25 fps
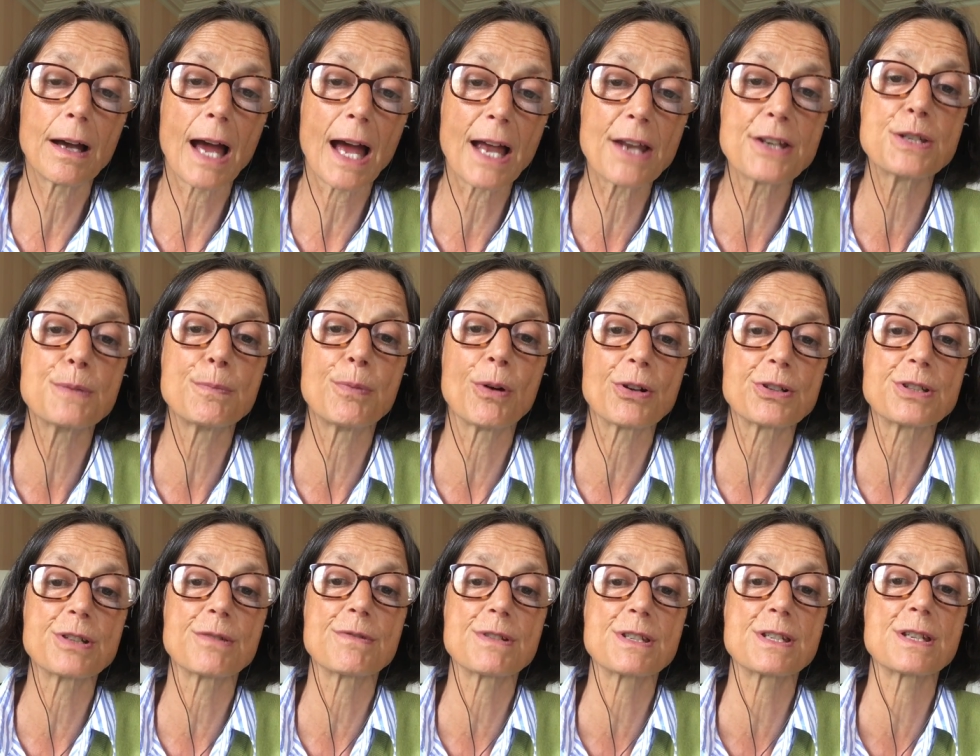
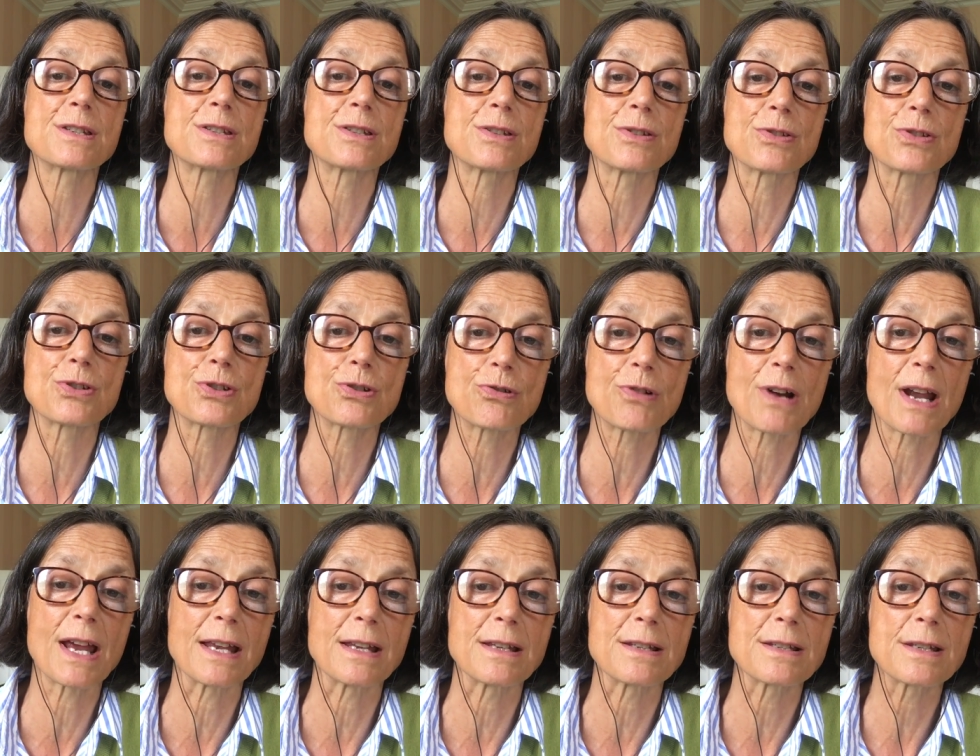antibiotic resistant
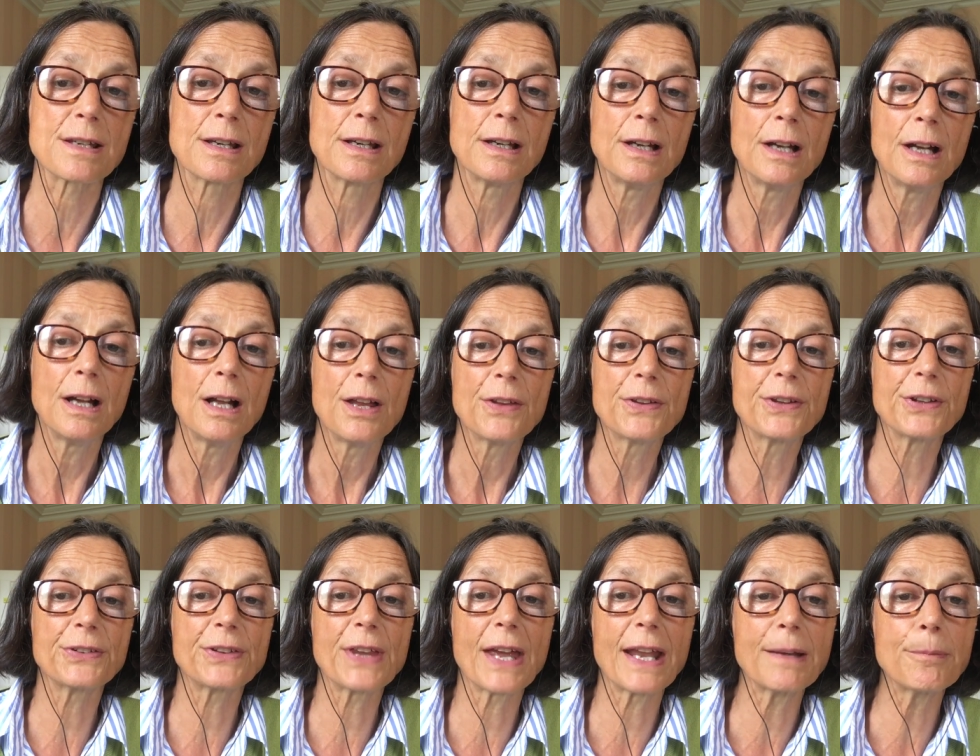strains
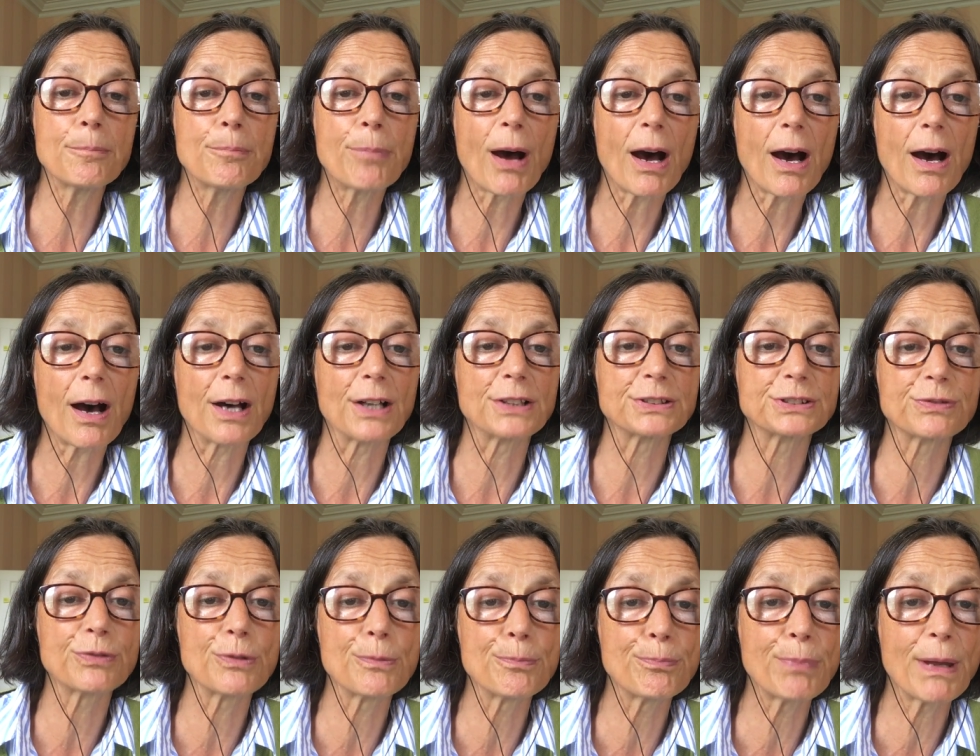that then
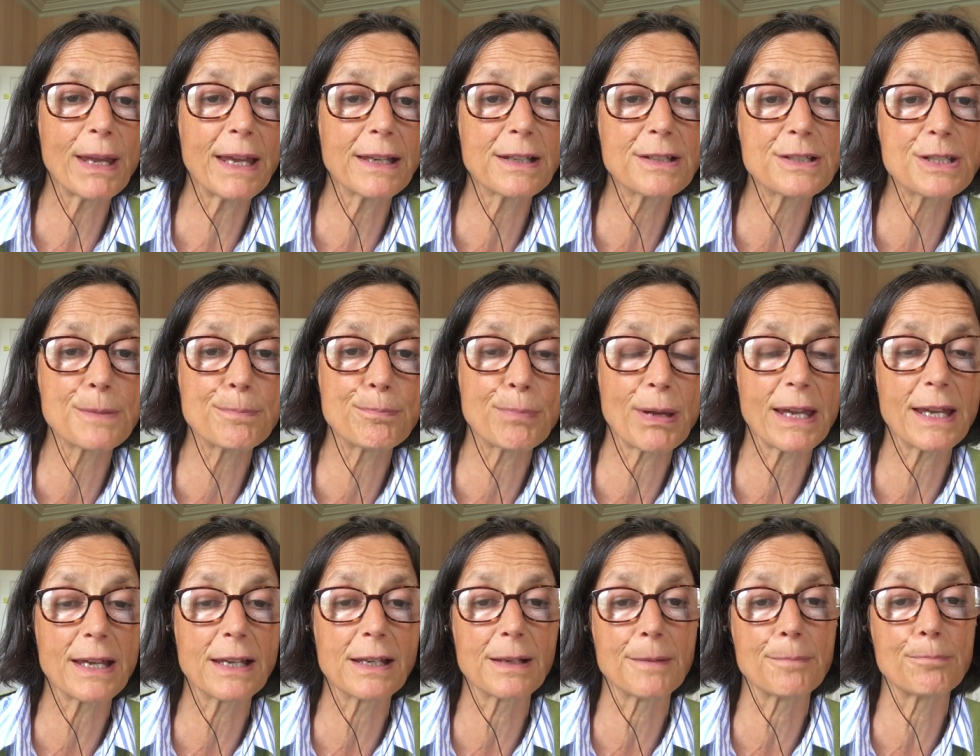pass from pig to
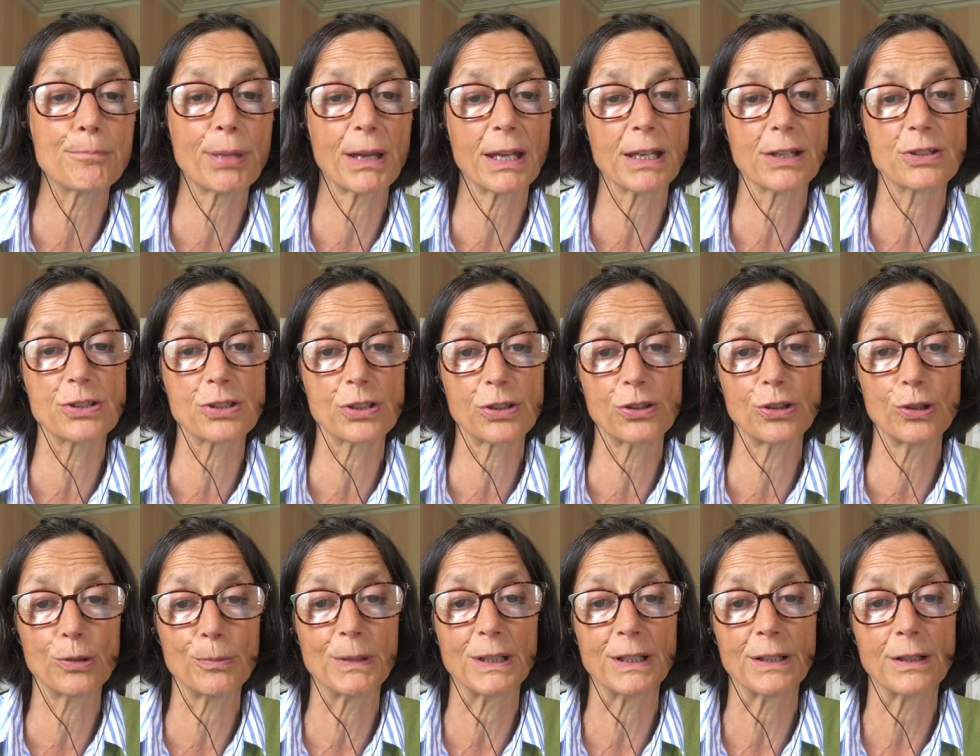pig and pig to
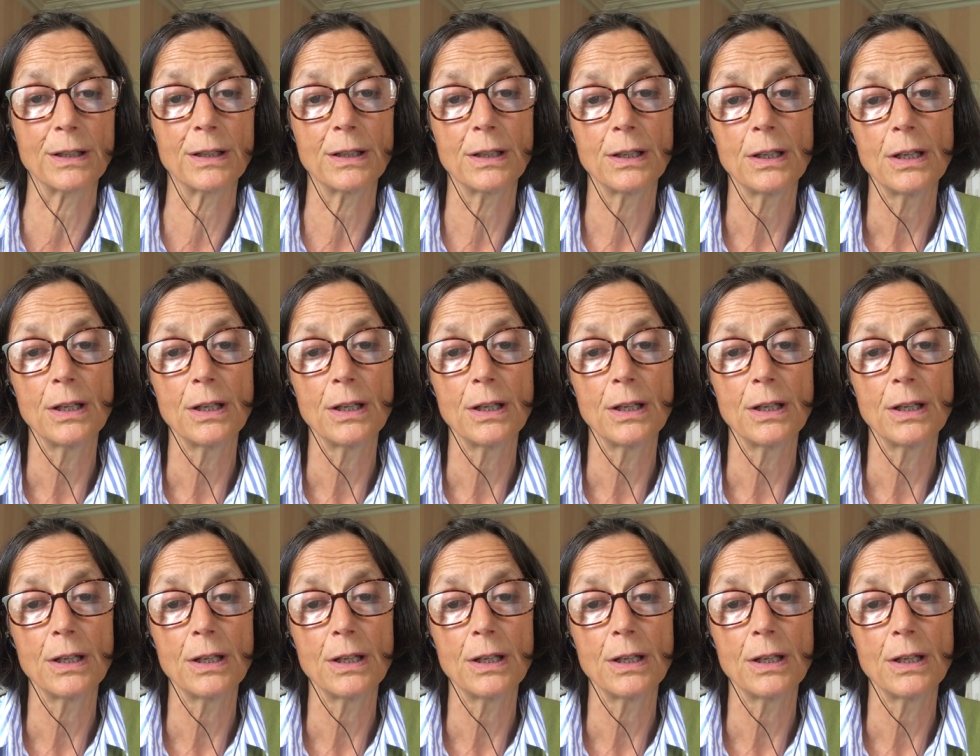human.